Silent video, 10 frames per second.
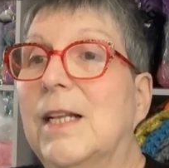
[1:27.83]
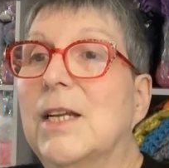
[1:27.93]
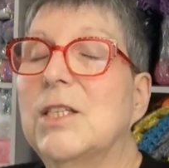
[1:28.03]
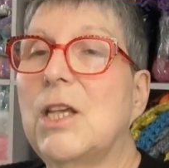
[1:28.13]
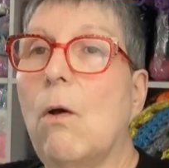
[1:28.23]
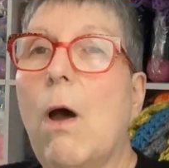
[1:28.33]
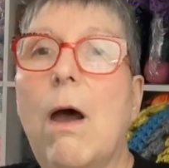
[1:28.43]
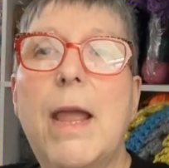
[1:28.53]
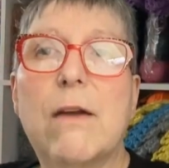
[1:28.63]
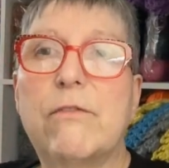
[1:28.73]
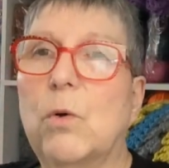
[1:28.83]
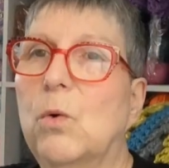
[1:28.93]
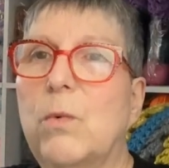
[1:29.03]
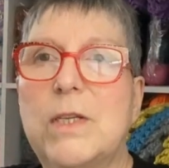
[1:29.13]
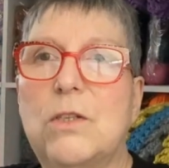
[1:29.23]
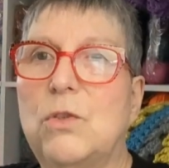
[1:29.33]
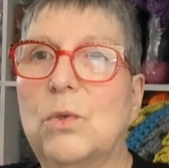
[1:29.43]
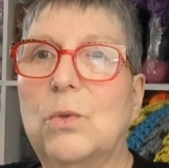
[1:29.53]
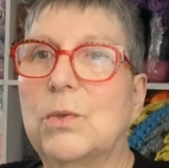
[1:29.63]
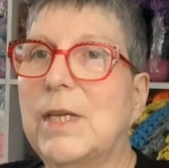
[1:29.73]
So I have always
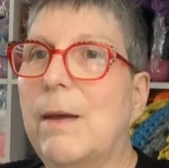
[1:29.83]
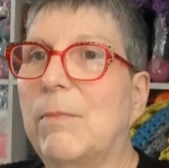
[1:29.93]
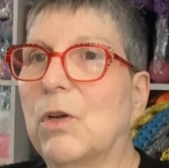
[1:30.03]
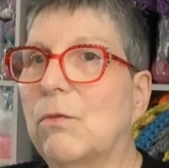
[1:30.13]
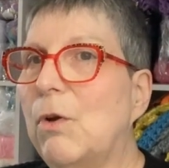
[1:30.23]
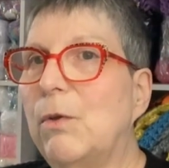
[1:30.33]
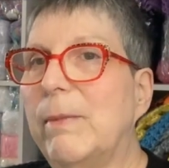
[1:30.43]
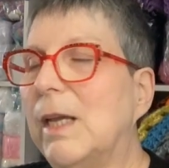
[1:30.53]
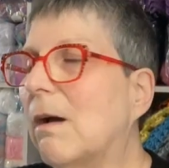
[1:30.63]
adored amigurumi.